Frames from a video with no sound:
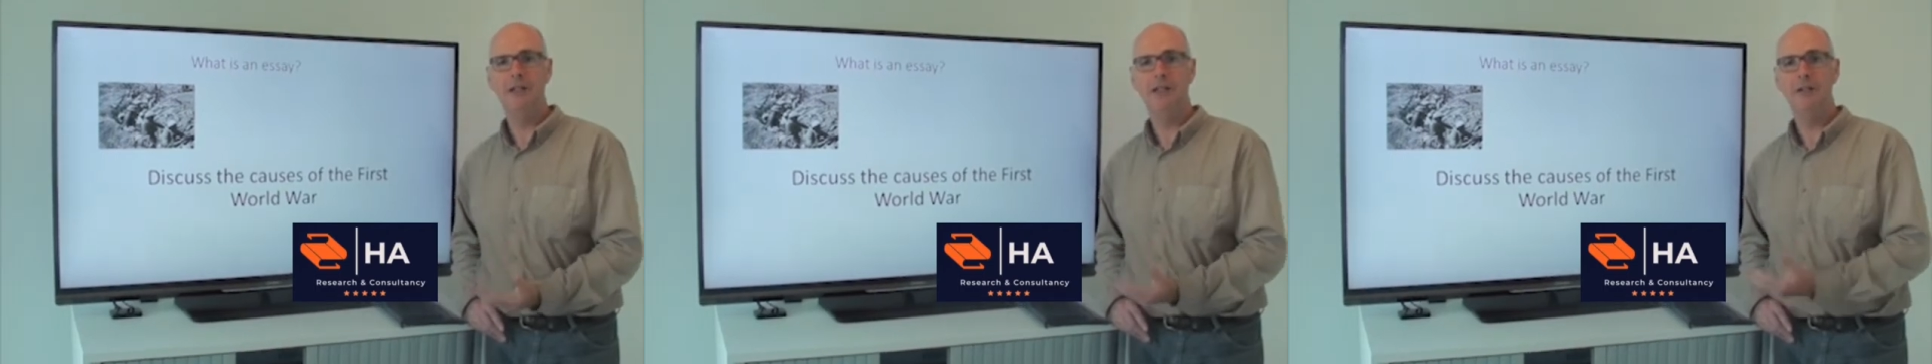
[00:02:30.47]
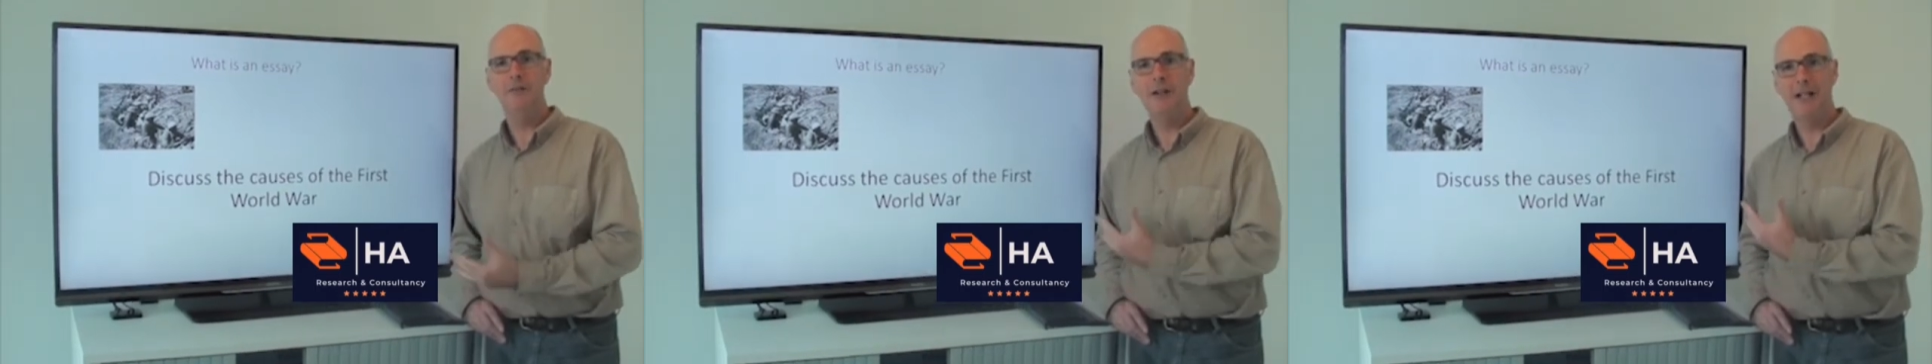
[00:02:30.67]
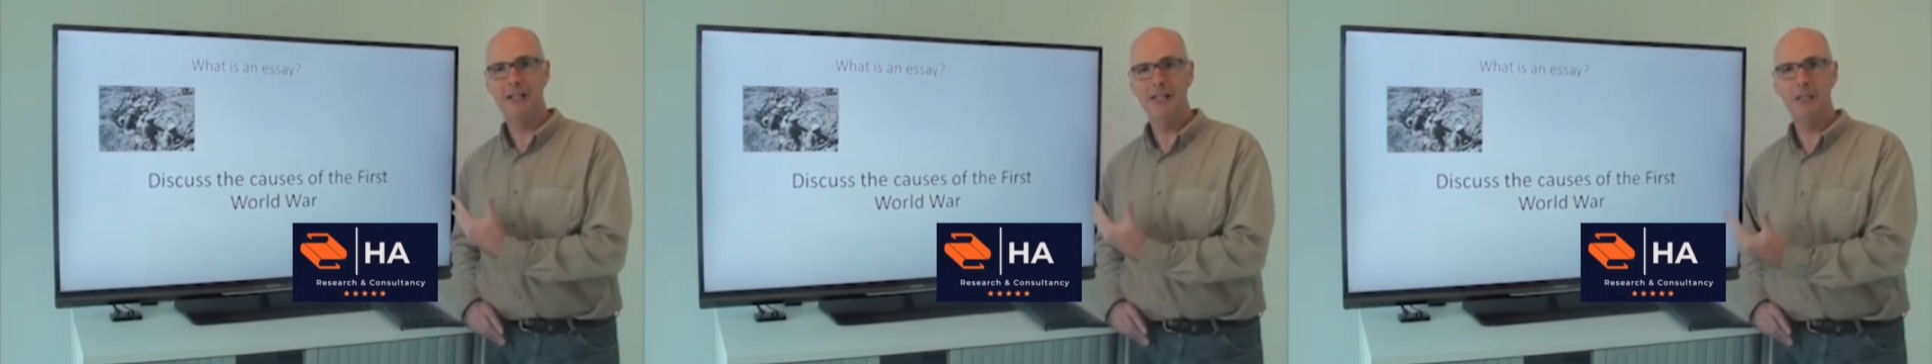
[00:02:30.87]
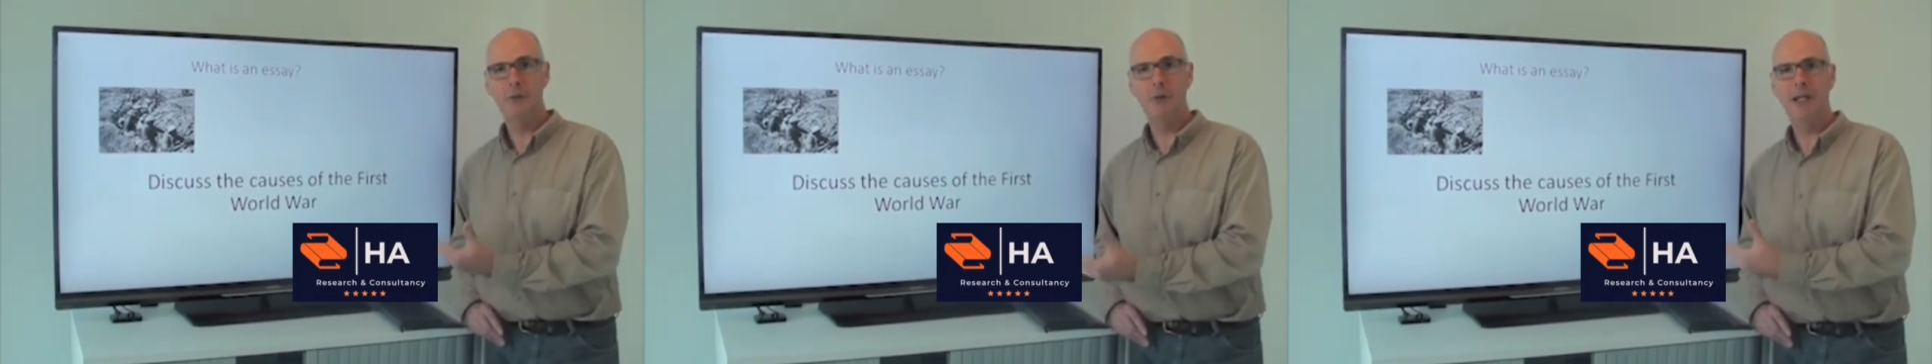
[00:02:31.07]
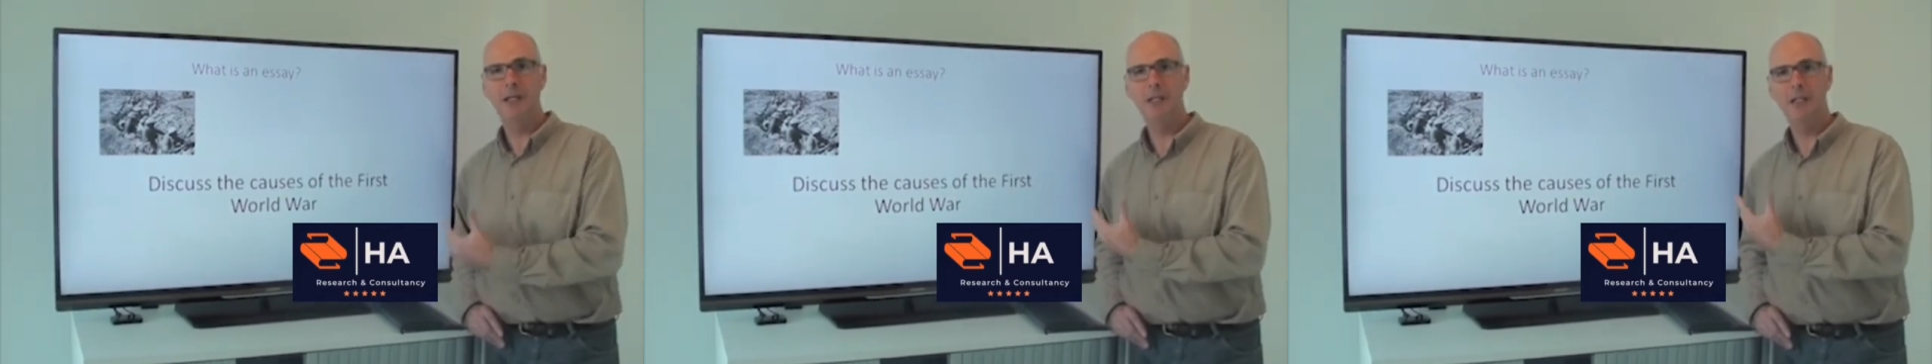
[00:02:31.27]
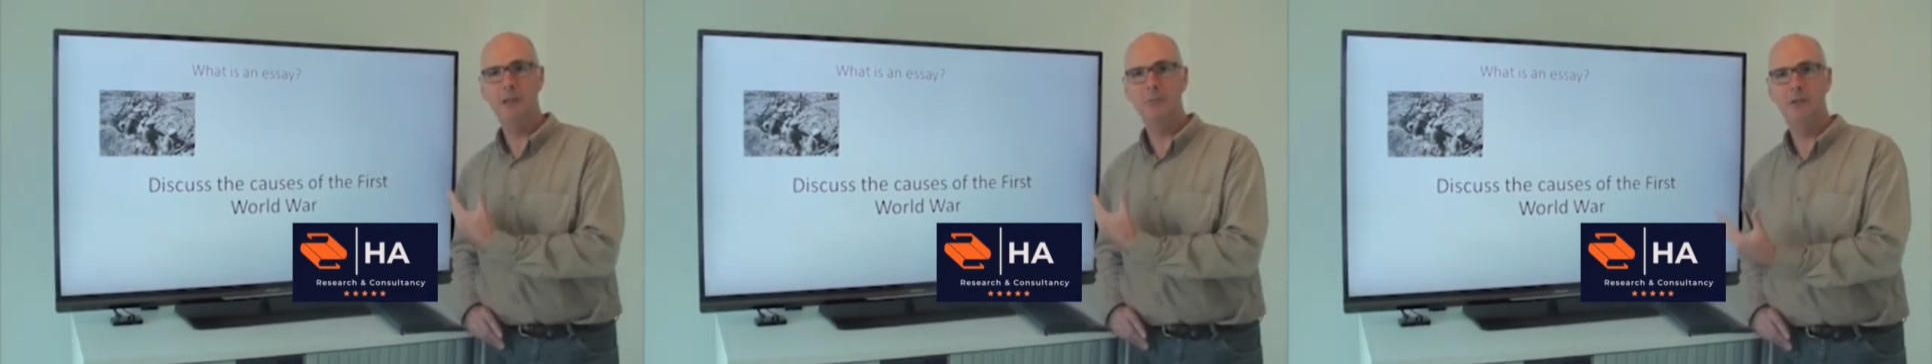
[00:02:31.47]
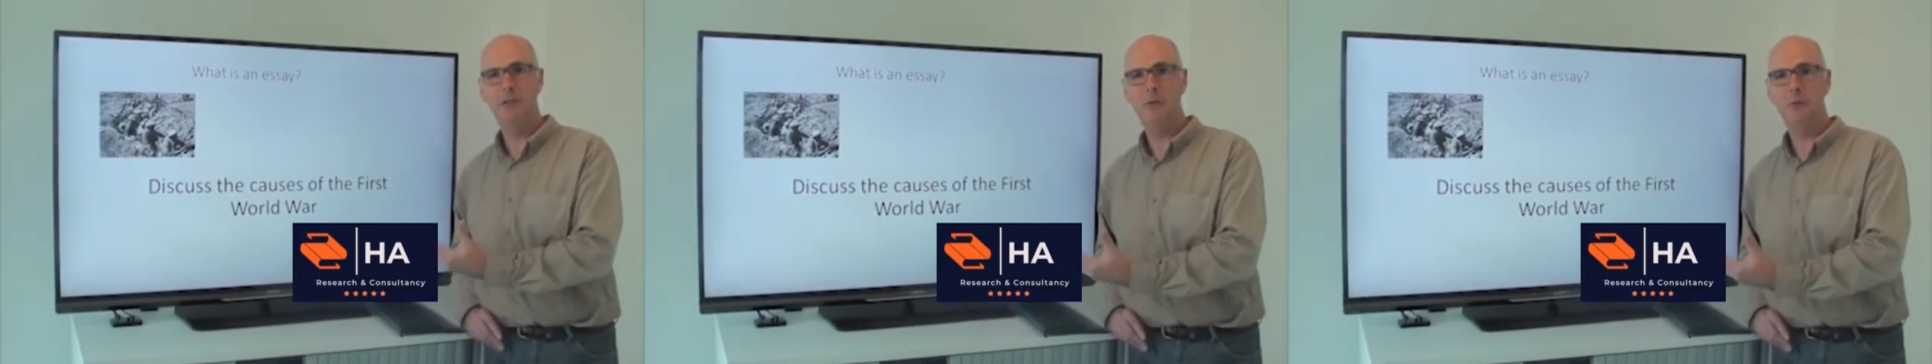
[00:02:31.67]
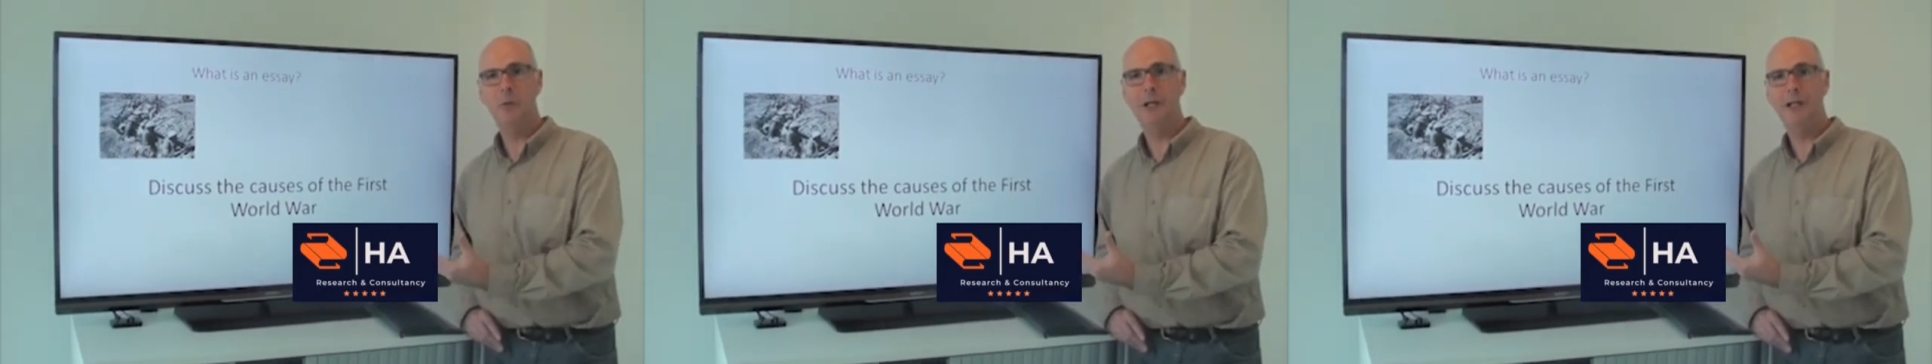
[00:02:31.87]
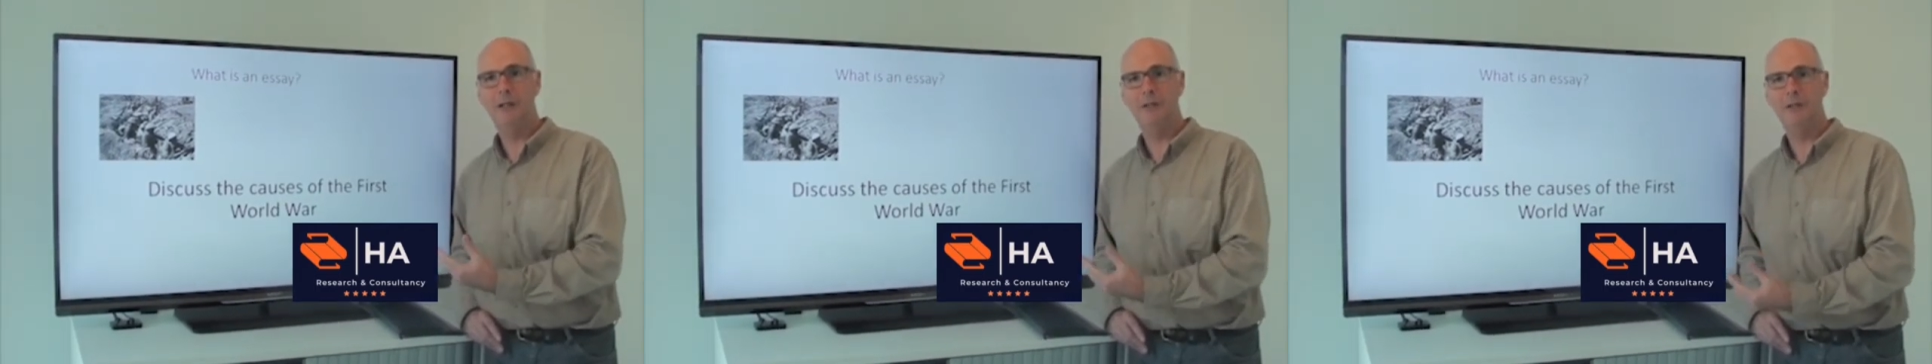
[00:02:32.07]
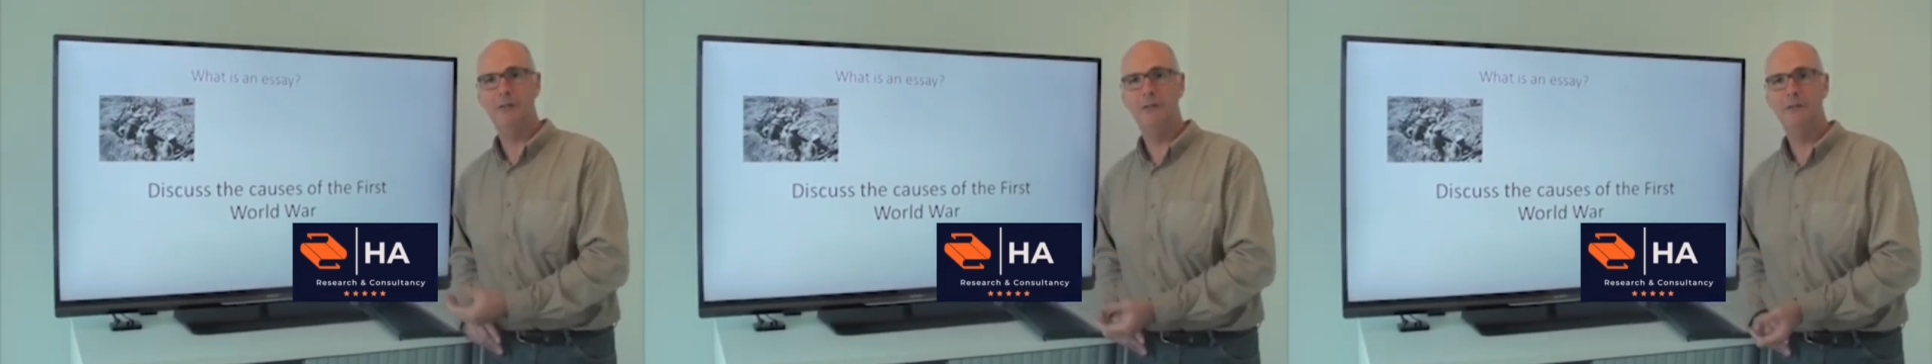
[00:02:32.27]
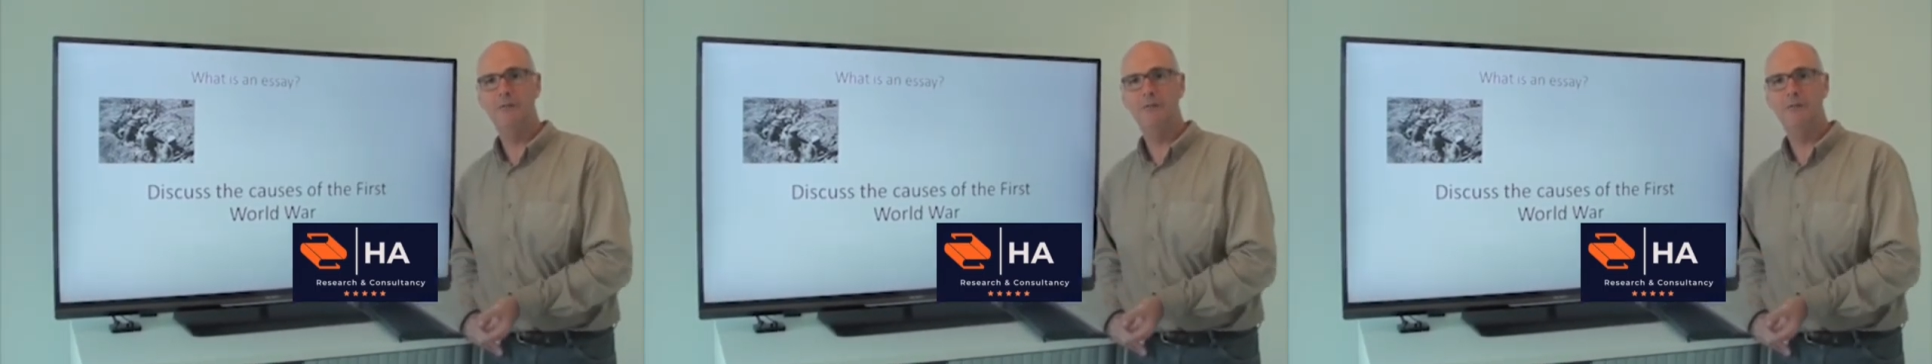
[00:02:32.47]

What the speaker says: evaluate them as well.